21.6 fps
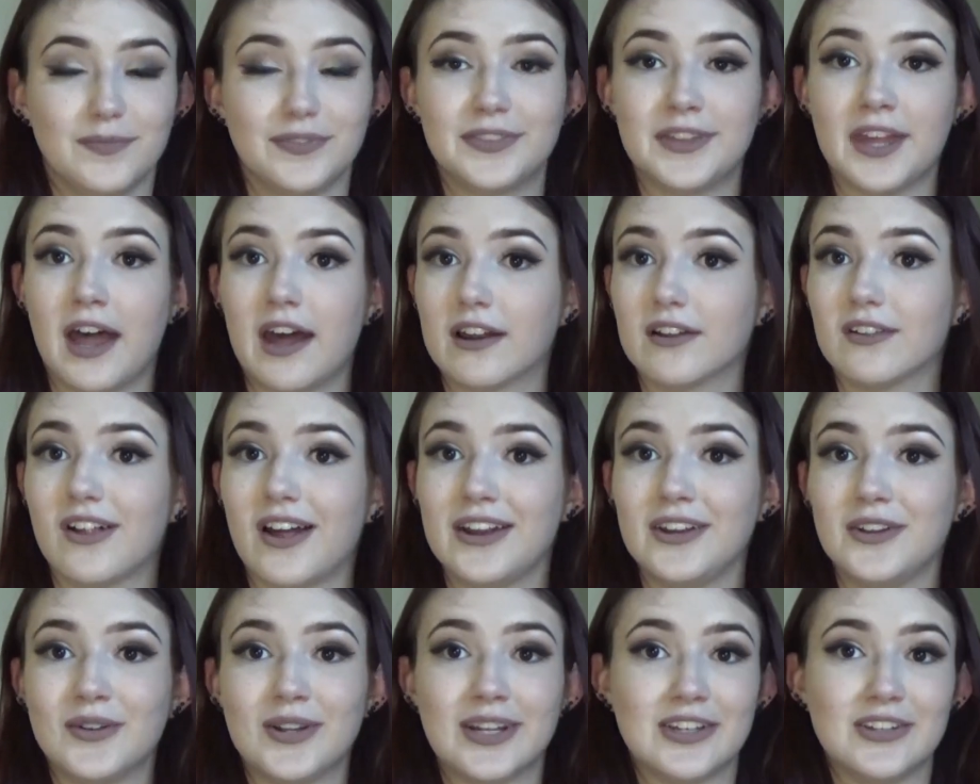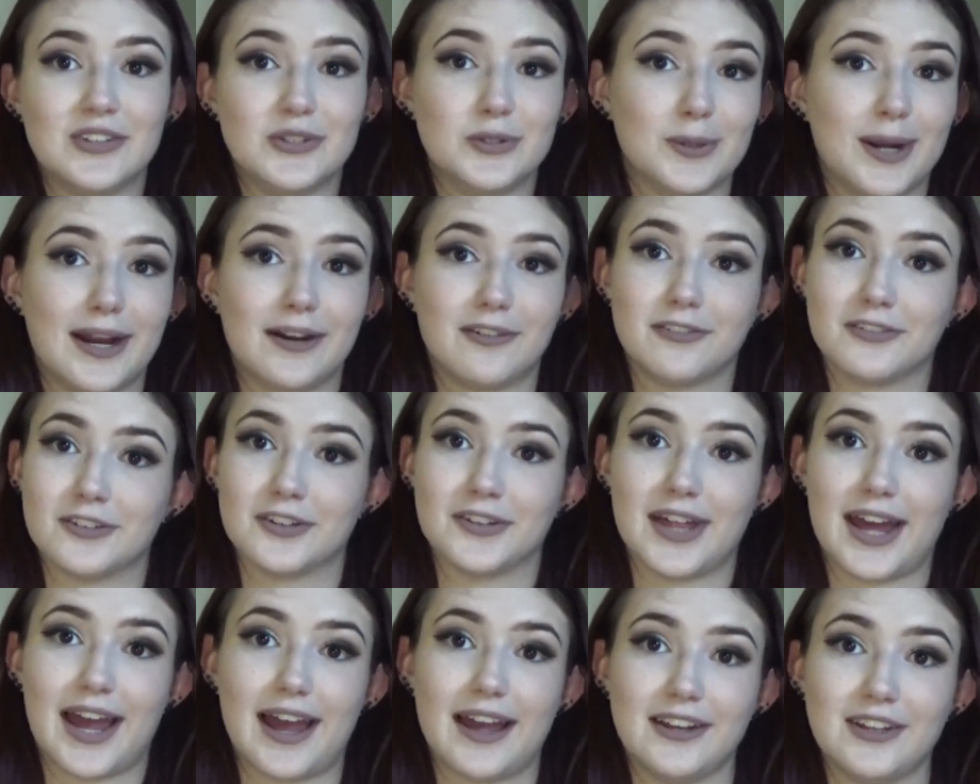not a lot you can do after
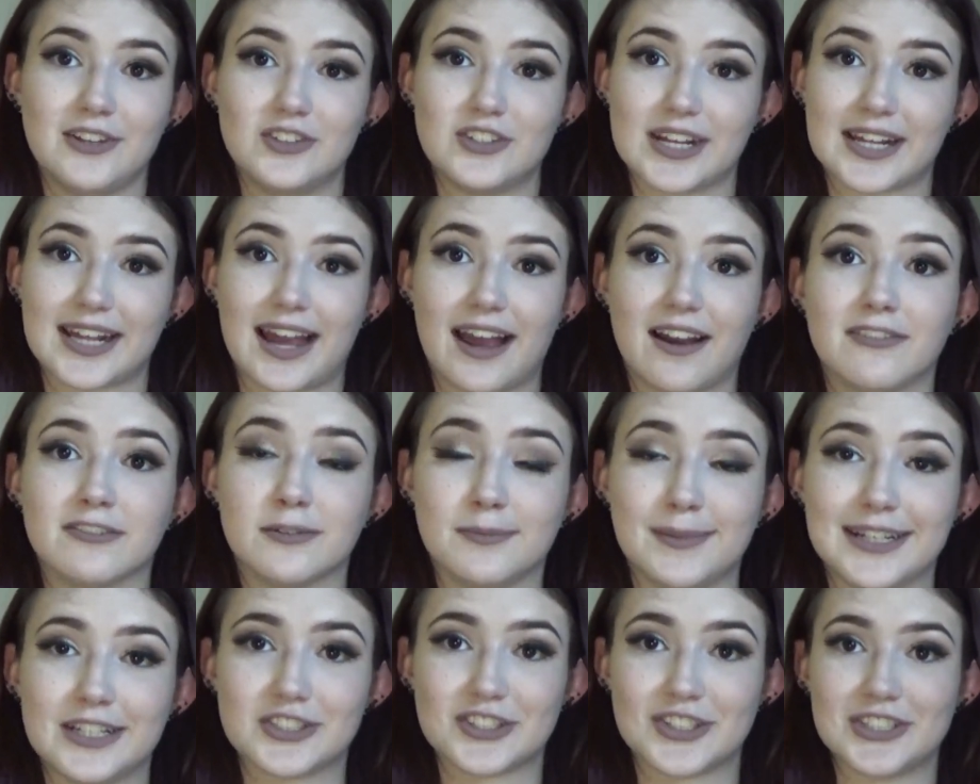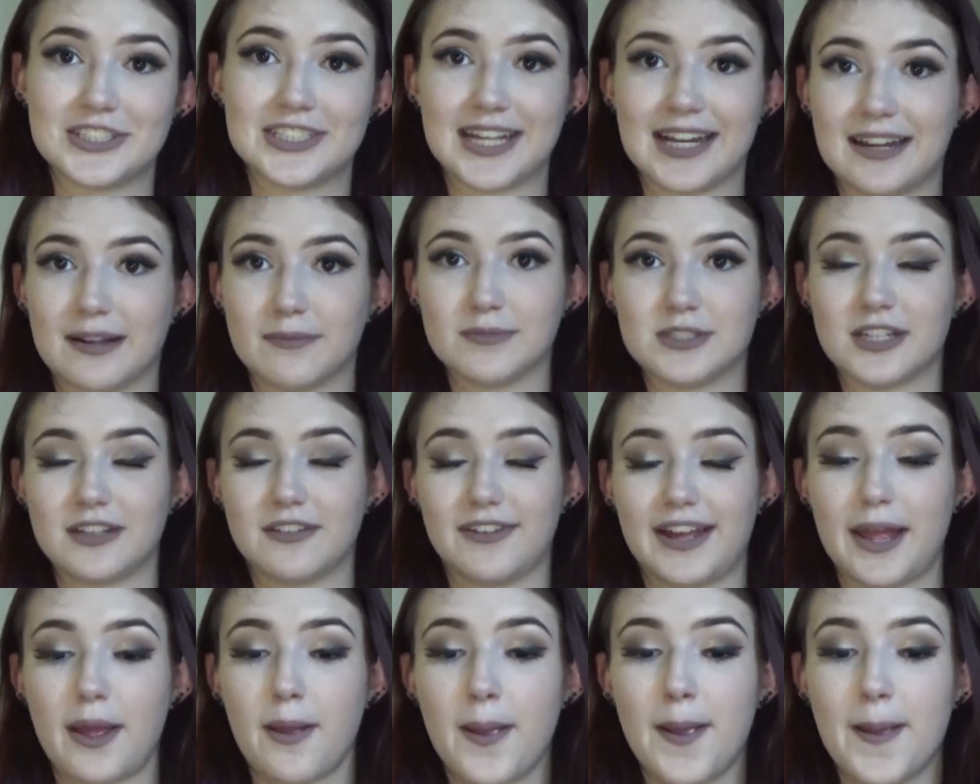that. You just have to make sure to take them to the
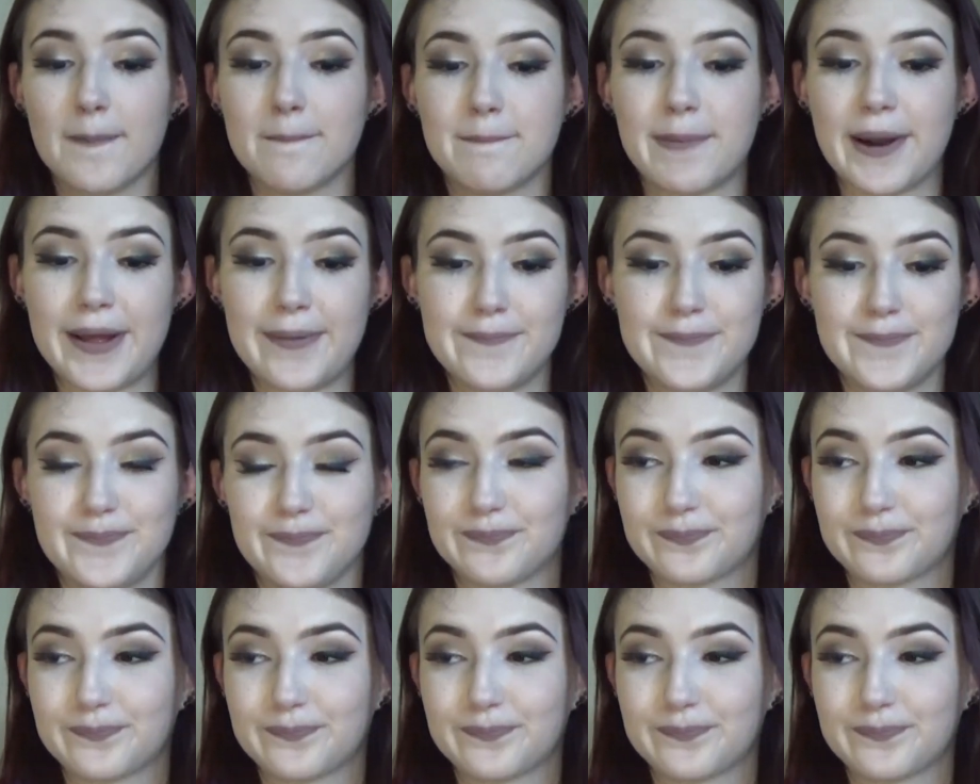vet. But